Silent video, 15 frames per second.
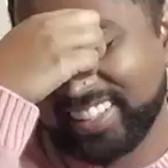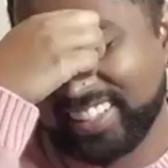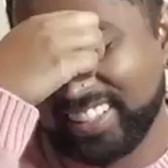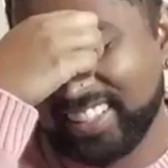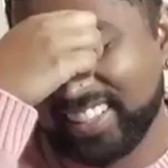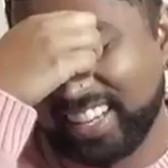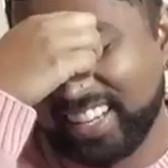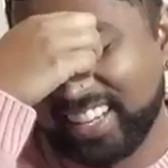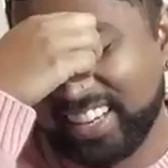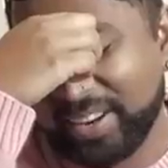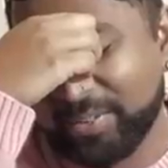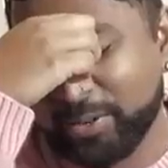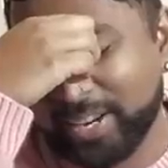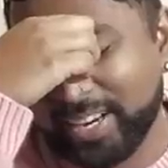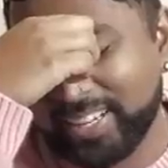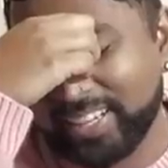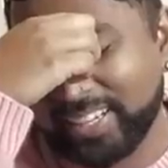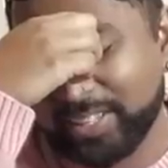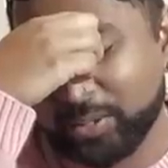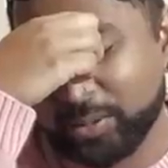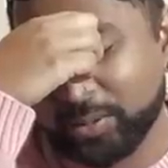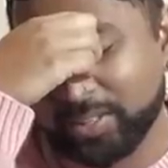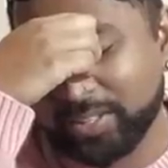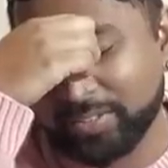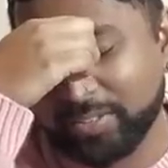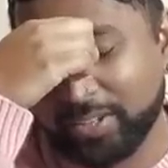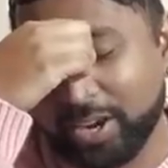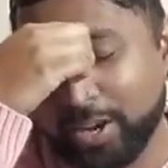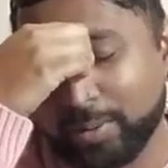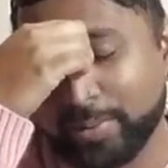It's like a never-ending source of
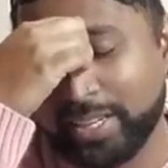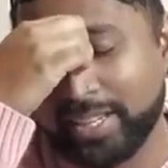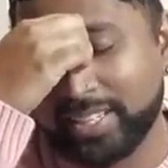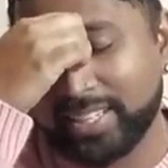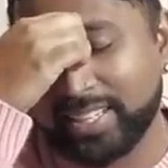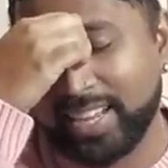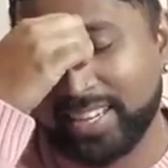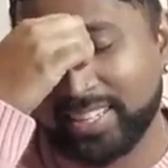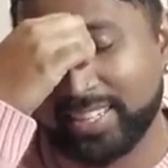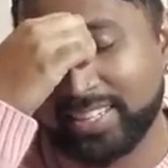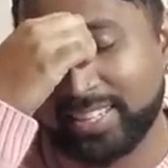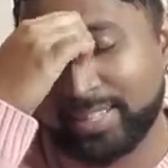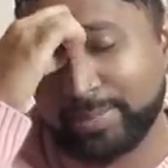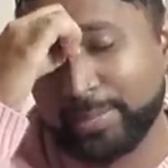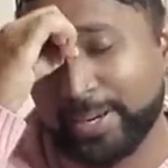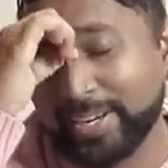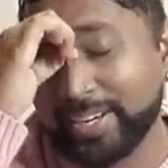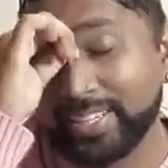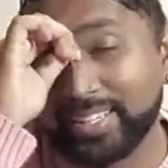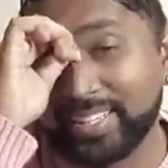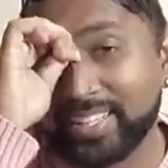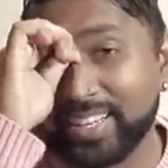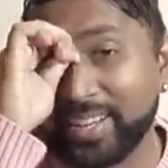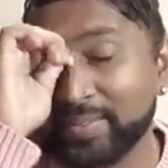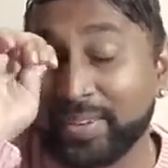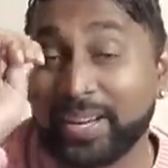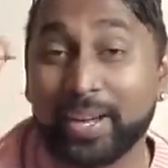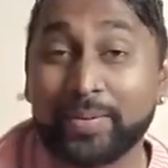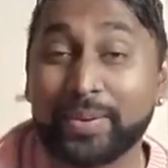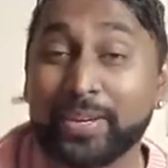comedy / despair at the same
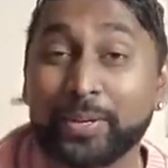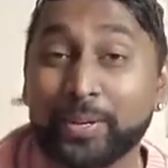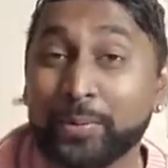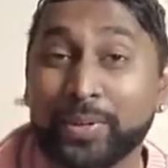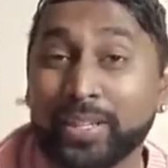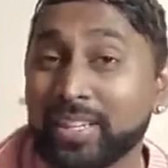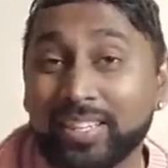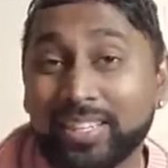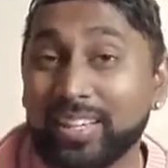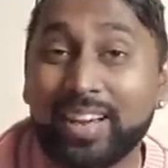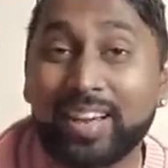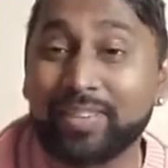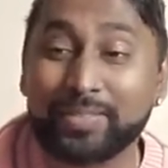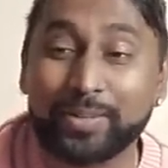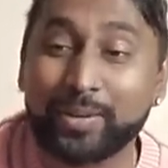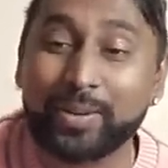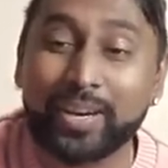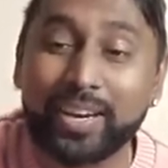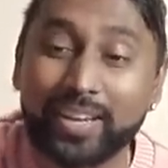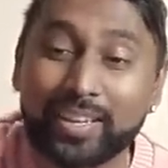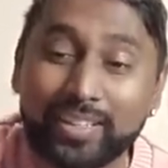time. I don't know whether to laugh or cry.